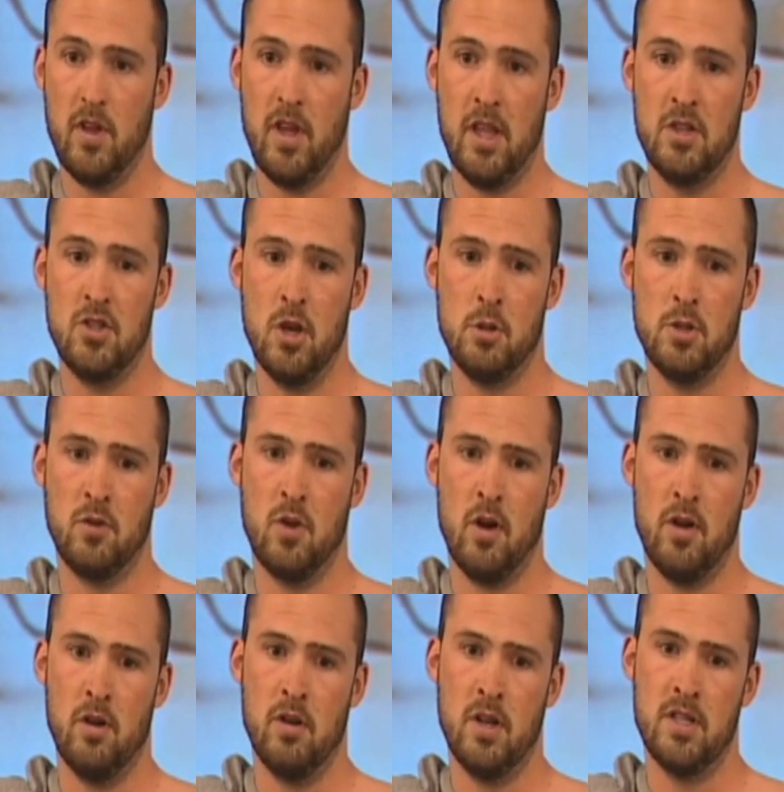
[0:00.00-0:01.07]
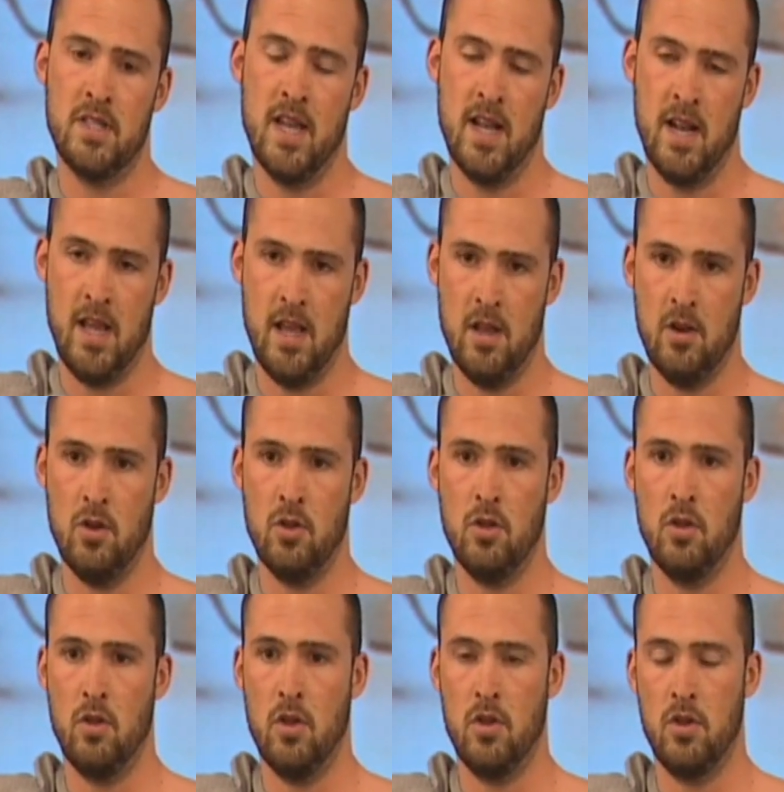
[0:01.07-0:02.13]
in terms of going on the telly
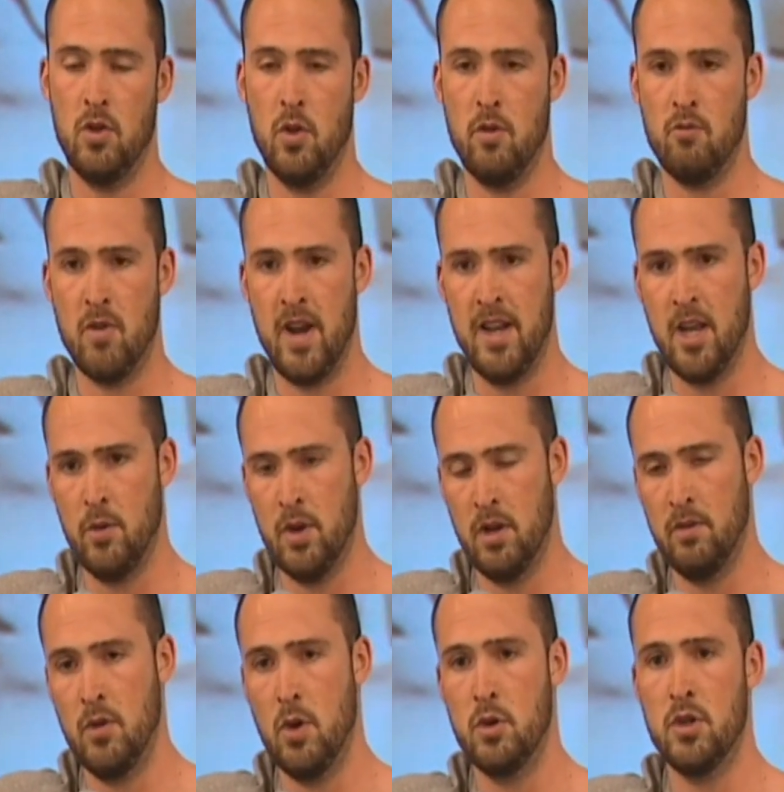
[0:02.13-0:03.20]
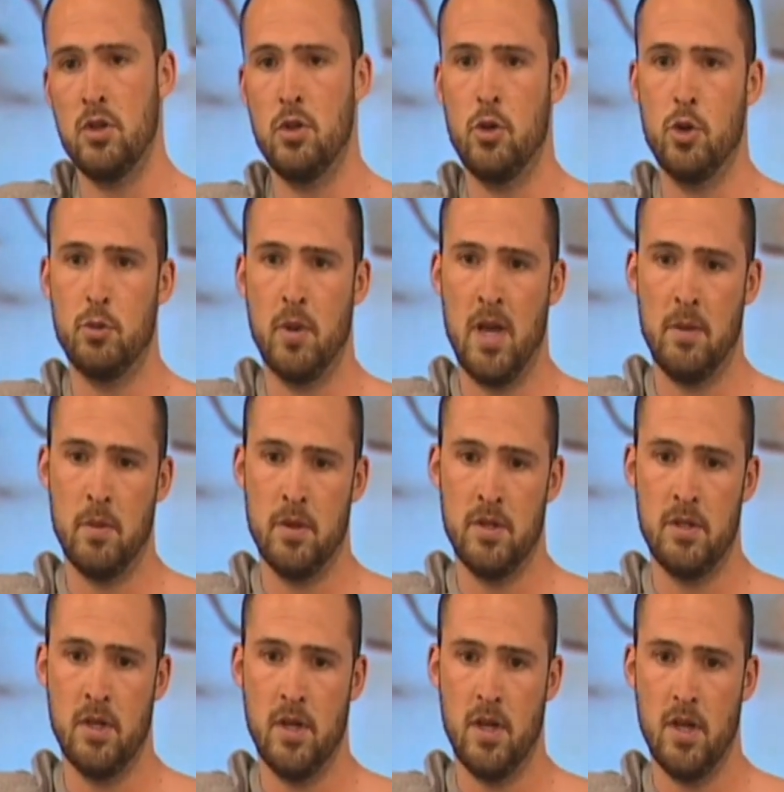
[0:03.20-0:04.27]
and doing radio interviews and
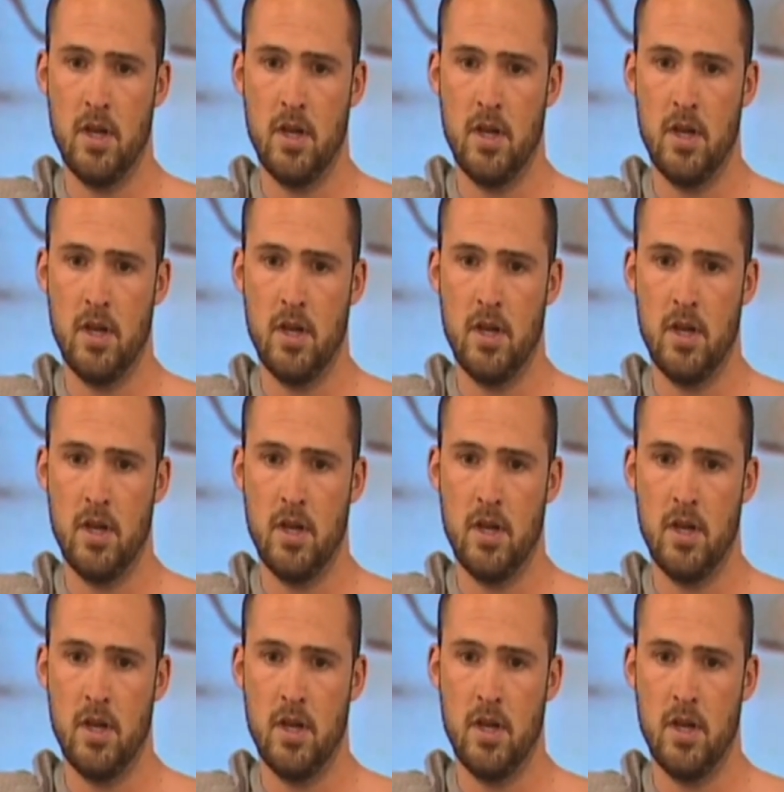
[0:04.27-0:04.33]
newspapers,